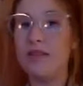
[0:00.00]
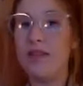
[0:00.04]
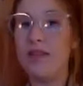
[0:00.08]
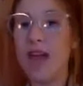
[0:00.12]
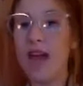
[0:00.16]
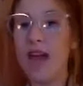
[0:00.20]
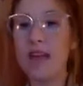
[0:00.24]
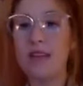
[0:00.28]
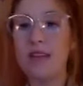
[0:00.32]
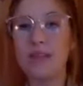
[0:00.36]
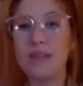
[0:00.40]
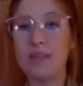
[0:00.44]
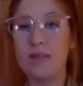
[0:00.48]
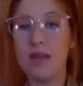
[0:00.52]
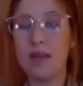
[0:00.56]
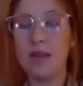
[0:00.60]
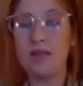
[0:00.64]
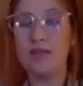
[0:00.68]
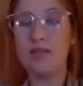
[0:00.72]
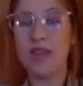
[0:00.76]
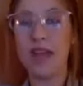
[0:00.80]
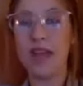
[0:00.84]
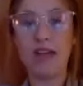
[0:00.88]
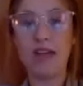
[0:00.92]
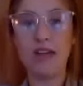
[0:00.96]
the vast
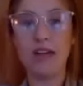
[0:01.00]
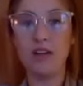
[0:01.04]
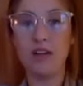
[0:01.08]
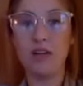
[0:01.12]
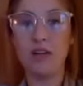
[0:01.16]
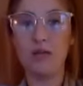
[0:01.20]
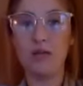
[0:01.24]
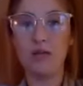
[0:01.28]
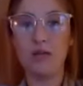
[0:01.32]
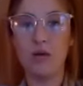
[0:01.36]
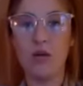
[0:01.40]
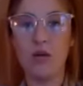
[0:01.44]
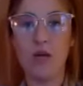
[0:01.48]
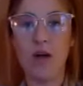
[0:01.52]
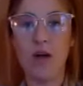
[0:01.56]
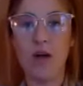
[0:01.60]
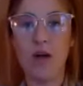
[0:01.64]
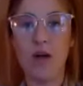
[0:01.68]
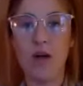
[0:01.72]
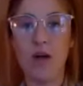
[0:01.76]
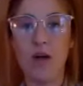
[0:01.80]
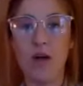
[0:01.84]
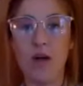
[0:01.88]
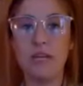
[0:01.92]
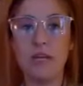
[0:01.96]
amount of talent you would
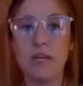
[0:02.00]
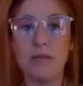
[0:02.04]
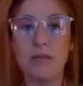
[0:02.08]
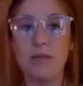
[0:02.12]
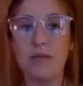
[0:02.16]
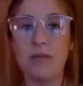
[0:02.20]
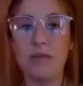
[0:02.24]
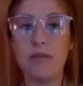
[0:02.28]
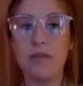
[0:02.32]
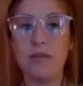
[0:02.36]
acquire is just